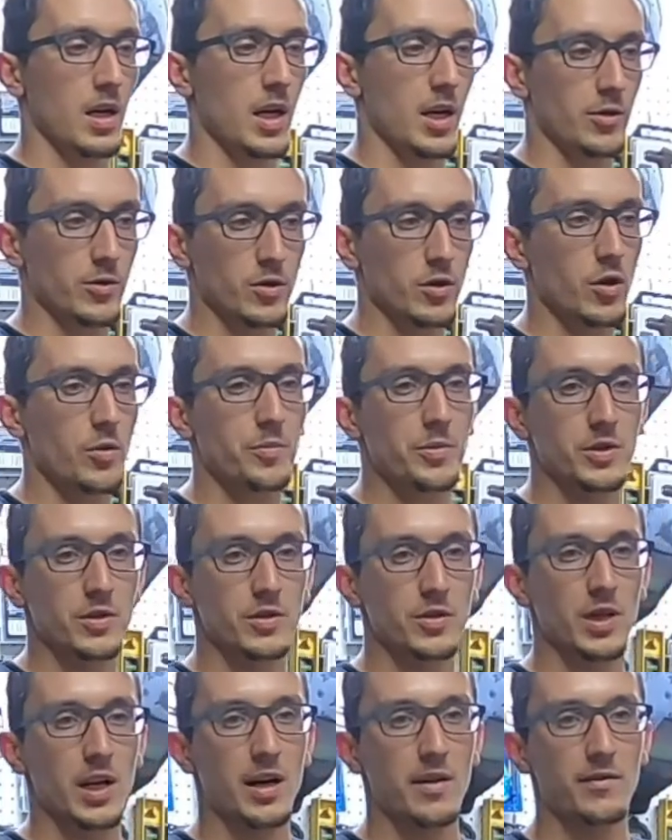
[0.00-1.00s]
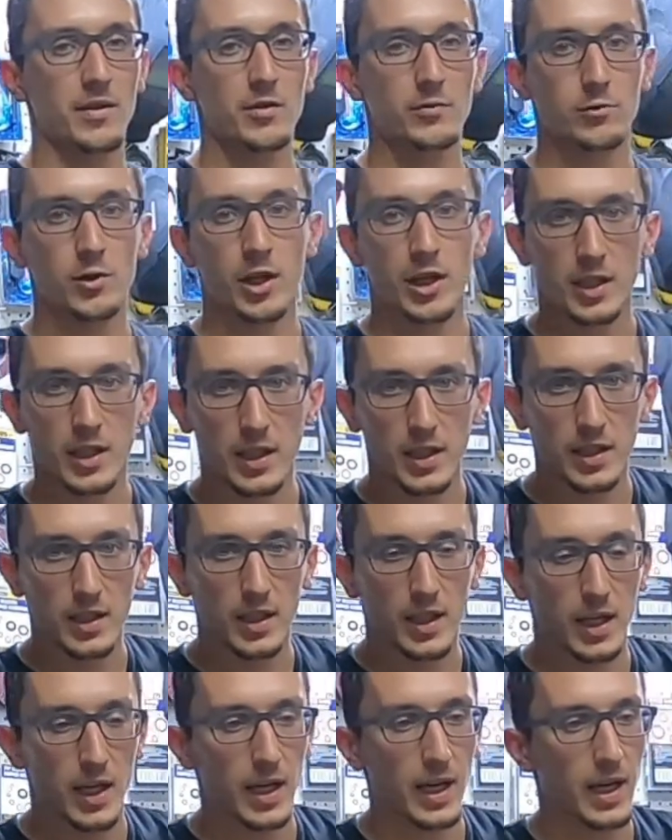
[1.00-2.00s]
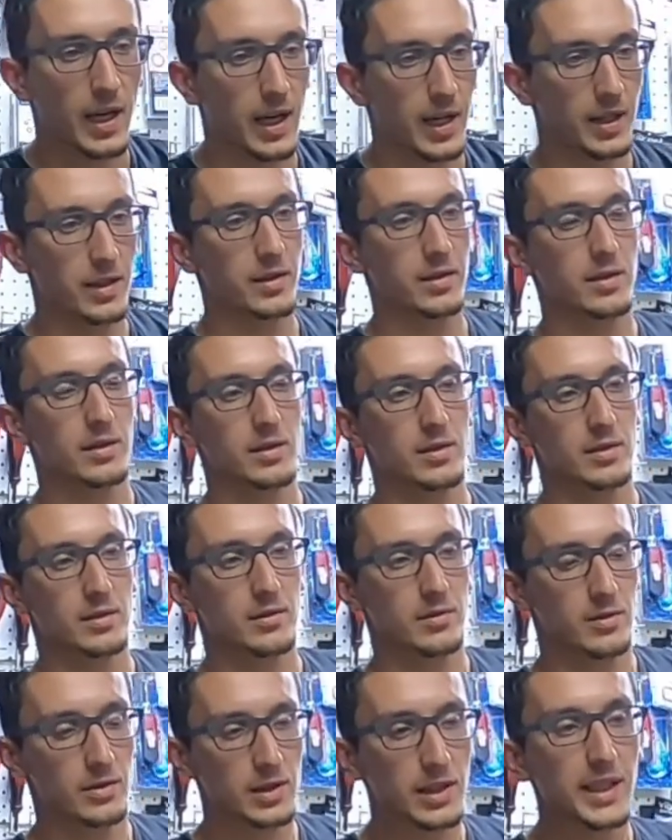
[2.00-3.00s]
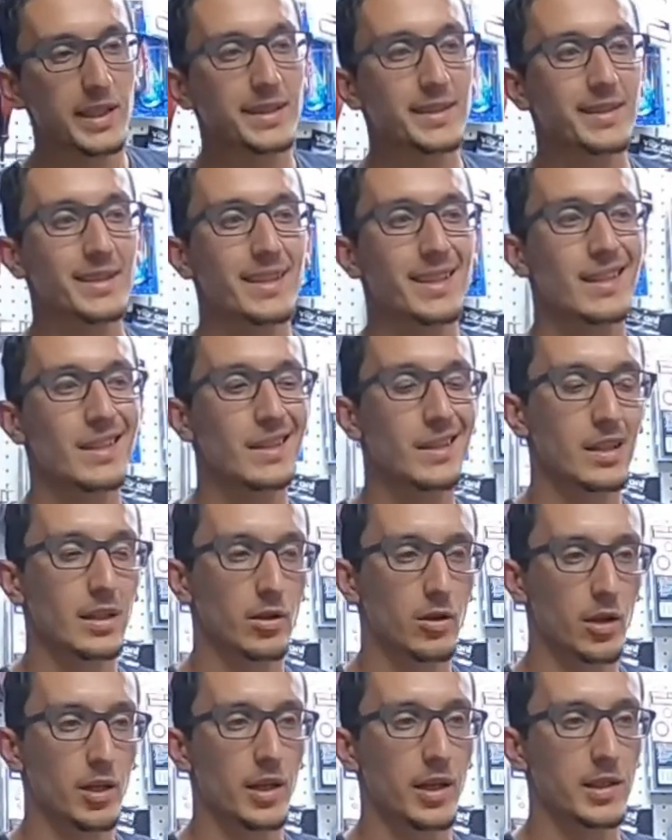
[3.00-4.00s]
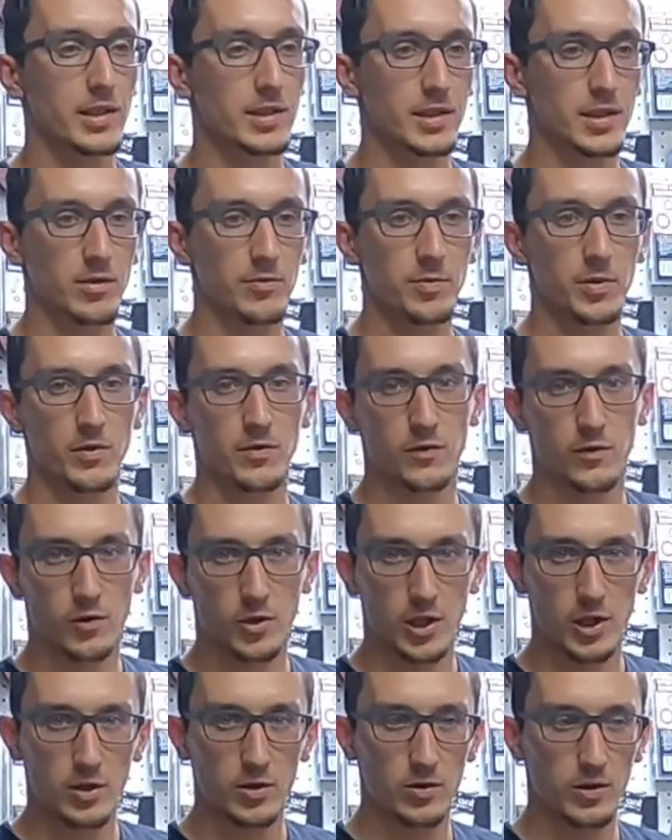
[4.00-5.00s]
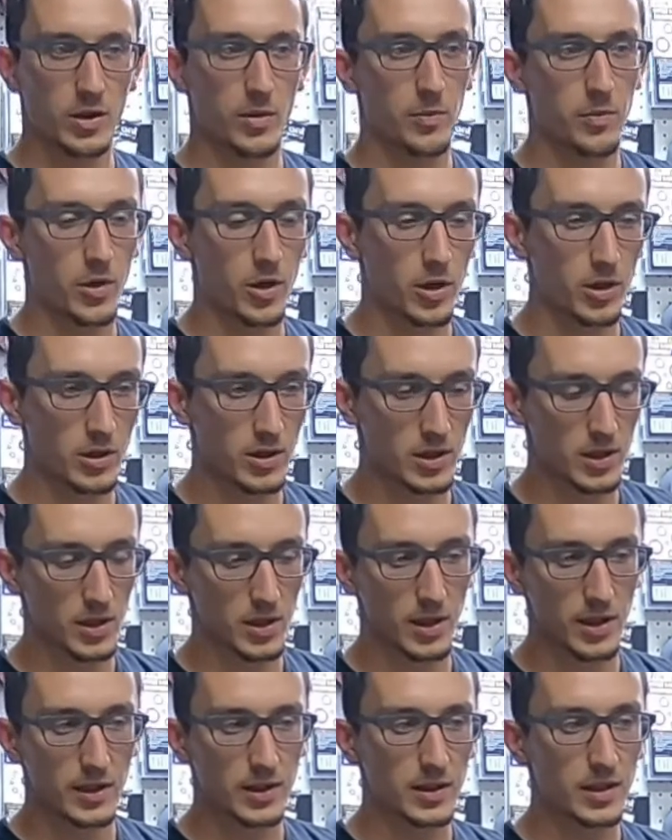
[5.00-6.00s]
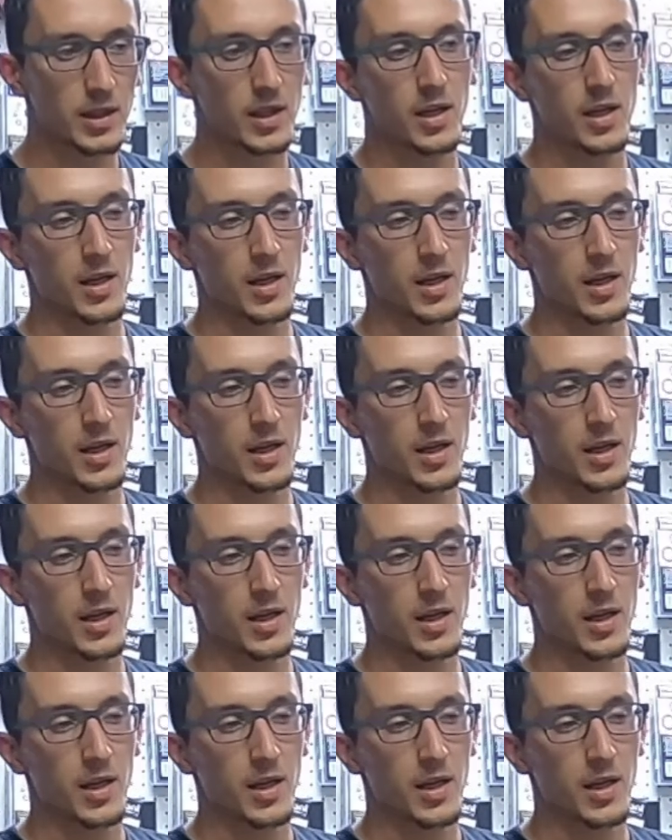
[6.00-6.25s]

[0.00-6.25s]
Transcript: I was hoping to have it running and tested and all that stuff before I do the parts list,